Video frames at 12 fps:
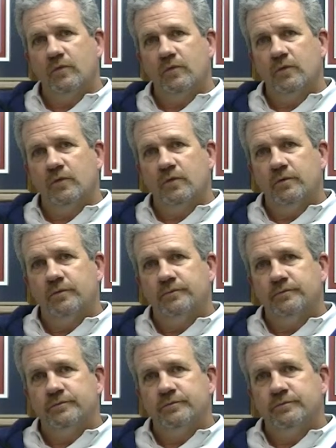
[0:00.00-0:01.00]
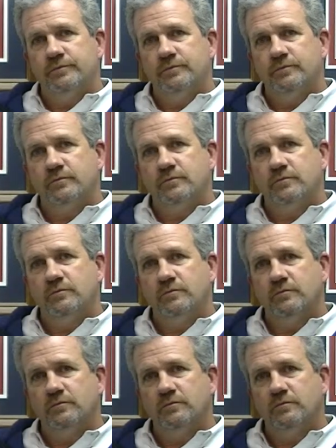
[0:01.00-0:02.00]

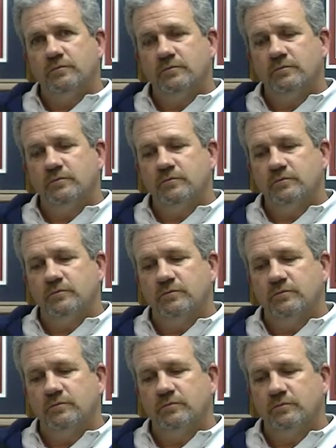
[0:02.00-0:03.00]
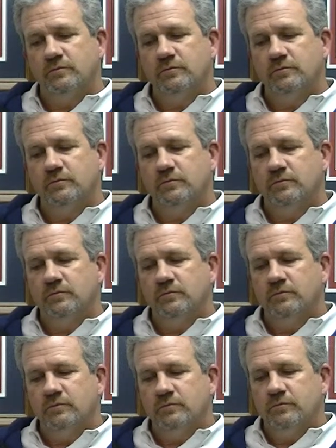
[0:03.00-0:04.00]

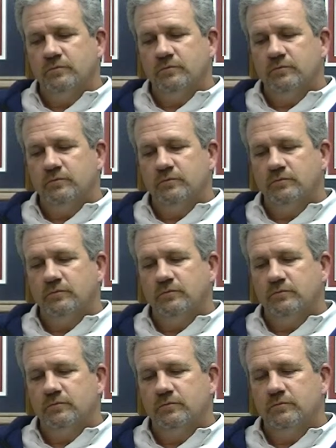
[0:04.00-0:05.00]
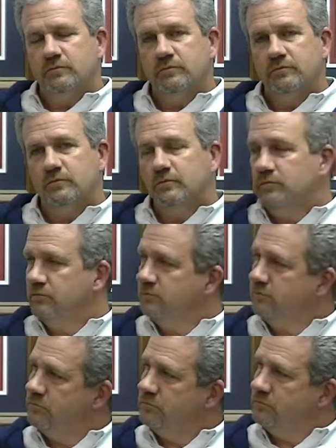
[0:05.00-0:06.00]

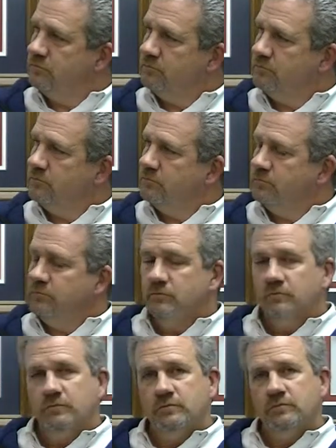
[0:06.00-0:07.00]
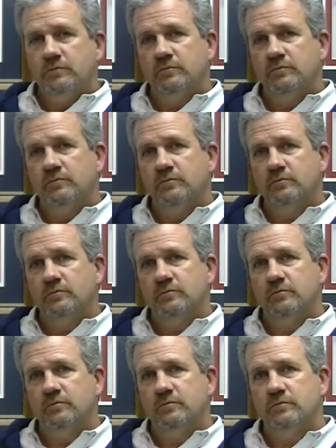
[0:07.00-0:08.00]
(not speaking)